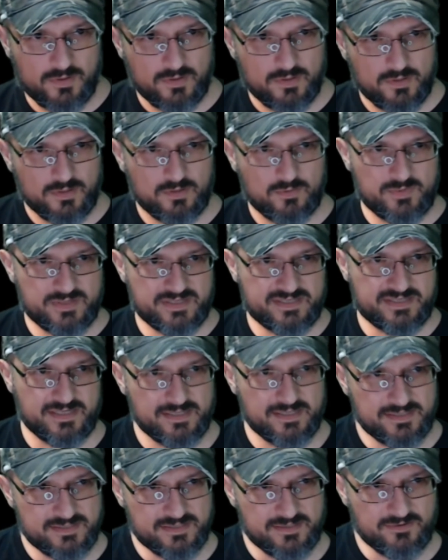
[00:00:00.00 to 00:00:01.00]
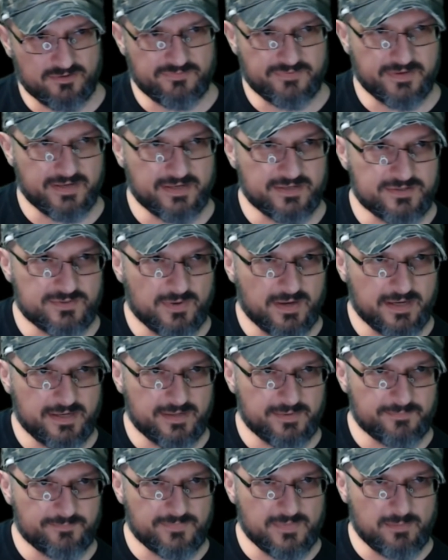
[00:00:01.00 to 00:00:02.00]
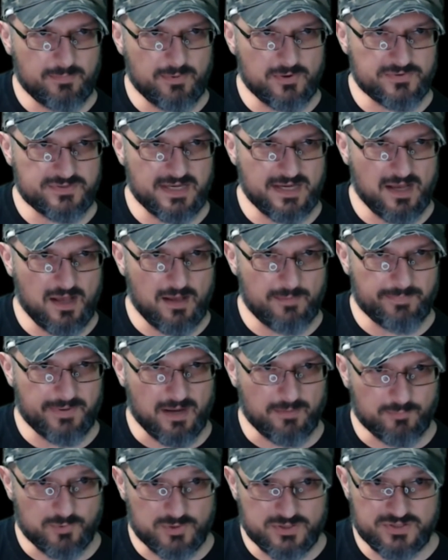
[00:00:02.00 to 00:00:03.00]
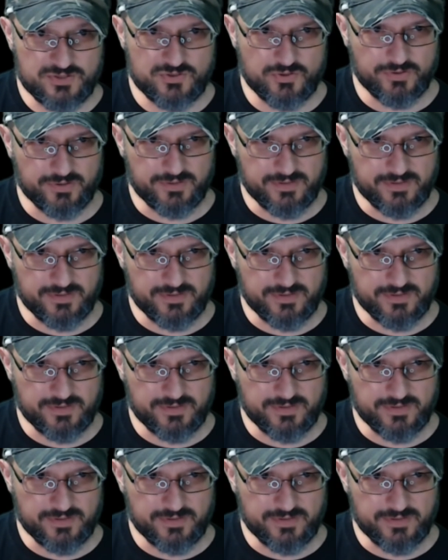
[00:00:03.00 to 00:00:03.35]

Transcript: we see this interface, right? They both say up and up, which is good.